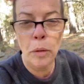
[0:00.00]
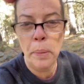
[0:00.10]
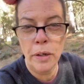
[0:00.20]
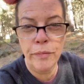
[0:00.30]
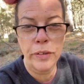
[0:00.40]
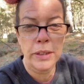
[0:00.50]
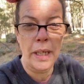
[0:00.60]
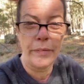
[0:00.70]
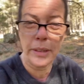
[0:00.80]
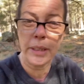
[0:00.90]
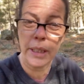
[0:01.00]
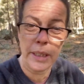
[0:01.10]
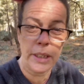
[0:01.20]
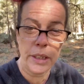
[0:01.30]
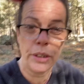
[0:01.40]
parent for
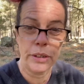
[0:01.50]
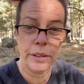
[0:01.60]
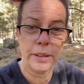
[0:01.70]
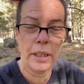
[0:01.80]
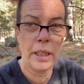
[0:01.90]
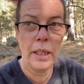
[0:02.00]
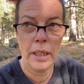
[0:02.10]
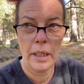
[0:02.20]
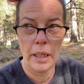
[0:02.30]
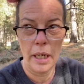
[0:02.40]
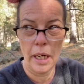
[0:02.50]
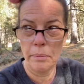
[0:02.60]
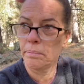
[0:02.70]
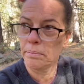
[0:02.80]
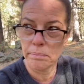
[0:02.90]
17 years.
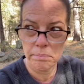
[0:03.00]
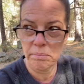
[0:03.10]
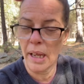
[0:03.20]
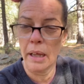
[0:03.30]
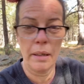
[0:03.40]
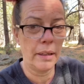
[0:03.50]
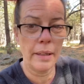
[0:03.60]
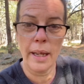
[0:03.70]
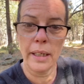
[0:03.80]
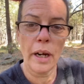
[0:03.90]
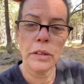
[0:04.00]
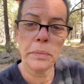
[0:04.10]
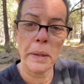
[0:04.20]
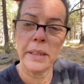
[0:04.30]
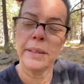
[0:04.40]
Um, in the end, I was
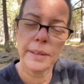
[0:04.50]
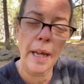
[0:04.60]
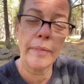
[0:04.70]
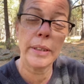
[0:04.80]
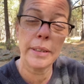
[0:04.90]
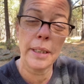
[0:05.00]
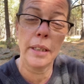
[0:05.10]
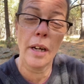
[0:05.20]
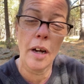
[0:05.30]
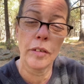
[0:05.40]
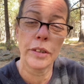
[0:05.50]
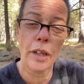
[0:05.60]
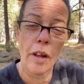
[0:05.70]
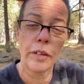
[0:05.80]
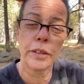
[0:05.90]
paying
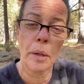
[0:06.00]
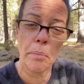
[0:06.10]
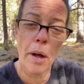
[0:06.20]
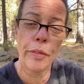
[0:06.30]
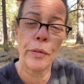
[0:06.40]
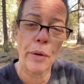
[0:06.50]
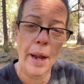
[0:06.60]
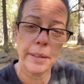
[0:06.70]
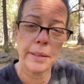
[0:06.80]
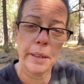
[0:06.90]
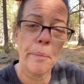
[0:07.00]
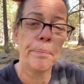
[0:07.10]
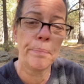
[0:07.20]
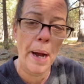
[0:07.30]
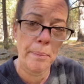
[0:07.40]
$1,700 a month rent
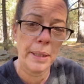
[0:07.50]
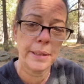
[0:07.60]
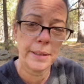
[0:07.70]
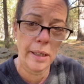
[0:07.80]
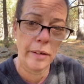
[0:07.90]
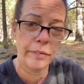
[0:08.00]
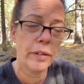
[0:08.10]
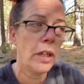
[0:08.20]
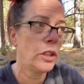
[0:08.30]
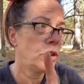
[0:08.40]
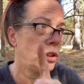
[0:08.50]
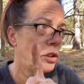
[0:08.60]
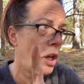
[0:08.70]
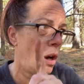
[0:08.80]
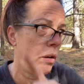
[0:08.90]
by myself.
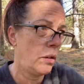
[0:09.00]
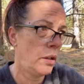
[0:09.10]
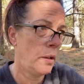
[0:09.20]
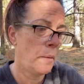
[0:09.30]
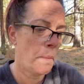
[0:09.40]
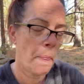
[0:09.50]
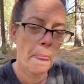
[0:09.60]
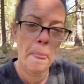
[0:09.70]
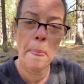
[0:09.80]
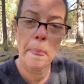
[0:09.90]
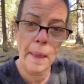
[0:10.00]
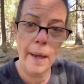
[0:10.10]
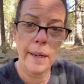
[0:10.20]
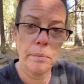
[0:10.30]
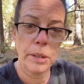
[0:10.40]
So
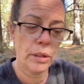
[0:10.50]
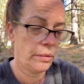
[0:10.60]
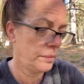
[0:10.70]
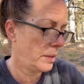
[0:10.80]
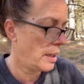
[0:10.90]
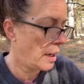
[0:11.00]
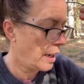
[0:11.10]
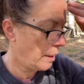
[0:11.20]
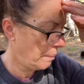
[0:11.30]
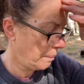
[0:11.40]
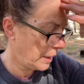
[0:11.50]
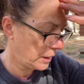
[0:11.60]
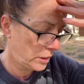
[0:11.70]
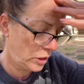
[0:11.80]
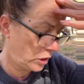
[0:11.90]
I am you. Um,
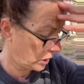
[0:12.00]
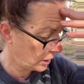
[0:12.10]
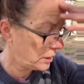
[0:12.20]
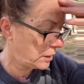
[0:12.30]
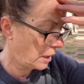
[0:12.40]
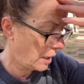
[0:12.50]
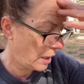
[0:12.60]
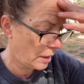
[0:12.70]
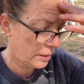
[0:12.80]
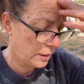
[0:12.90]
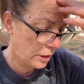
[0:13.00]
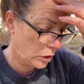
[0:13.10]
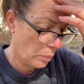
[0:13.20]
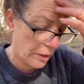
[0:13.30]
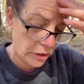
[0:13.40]
it's just uh, the
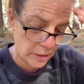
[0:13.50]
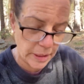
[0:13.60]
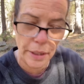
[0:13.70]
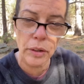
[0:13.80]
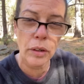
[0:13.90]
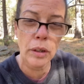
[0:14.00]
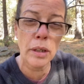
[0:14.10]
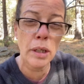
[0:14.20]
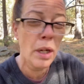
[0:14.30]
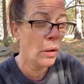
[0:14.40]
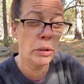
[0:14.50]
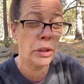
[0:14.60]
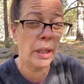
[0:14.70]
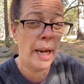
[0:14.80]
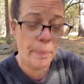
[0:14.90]
situations that occurred, which
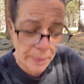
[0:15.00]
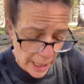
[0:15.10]
could happen